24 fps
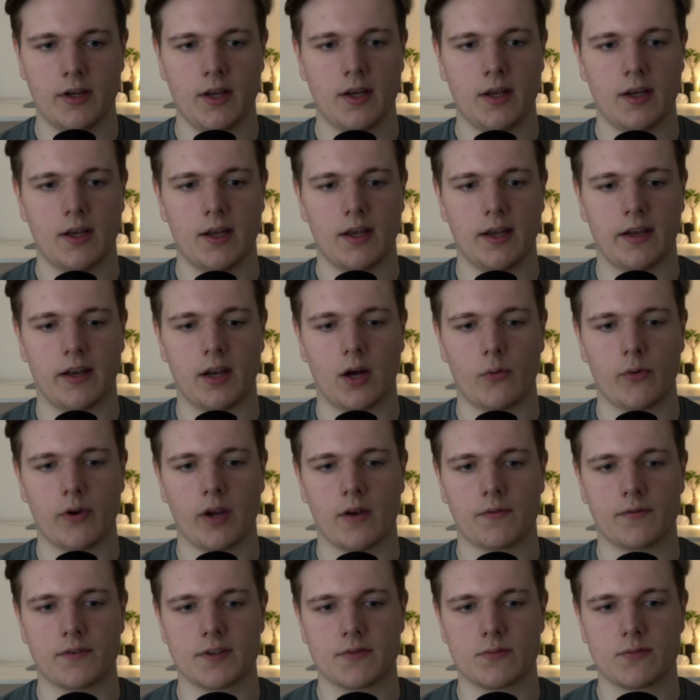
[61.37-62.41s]
and now we have
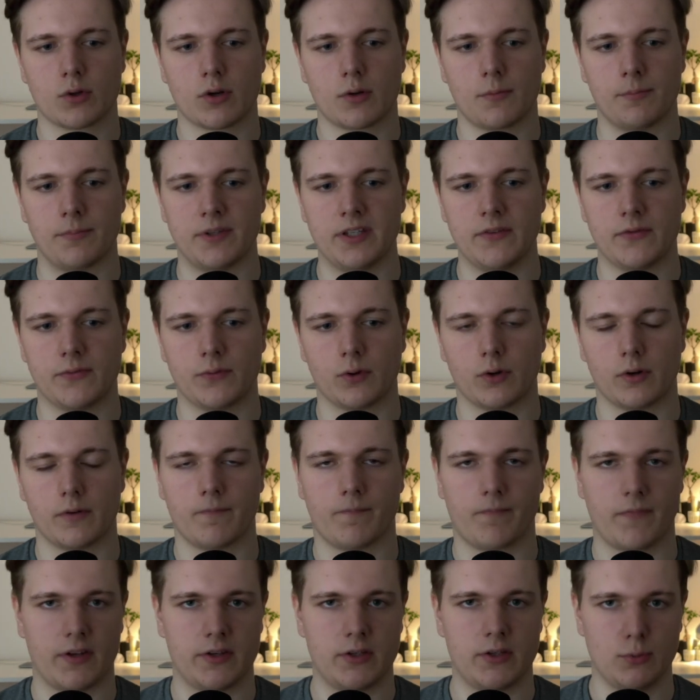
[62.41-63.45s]
this rook on b4,
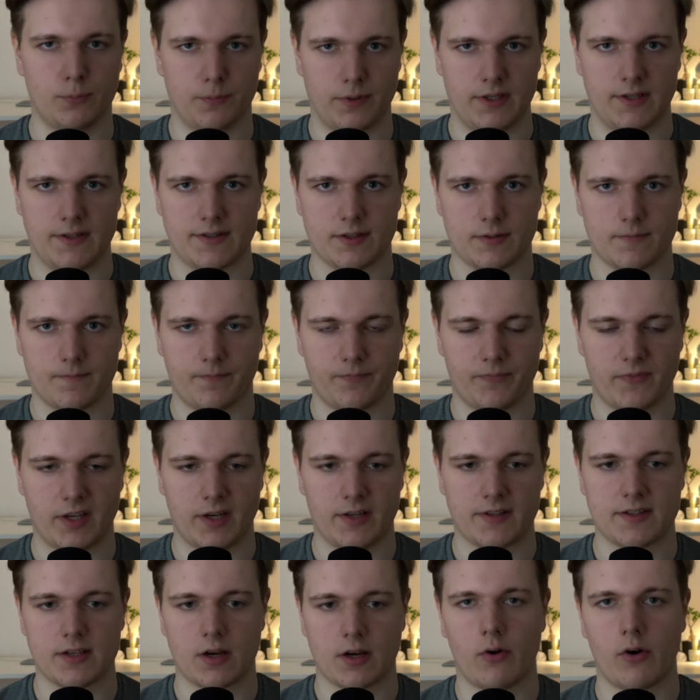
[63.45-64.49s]
a new piece, and it's
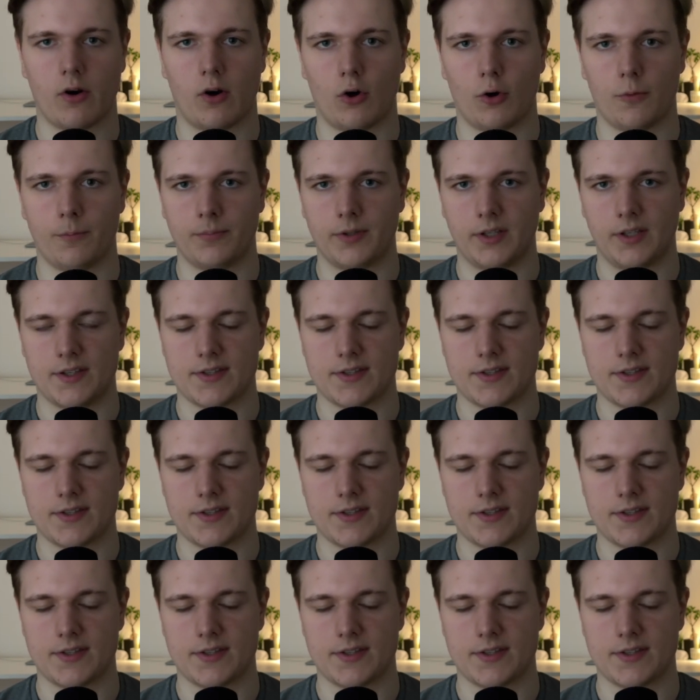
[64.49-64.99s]
our own piece.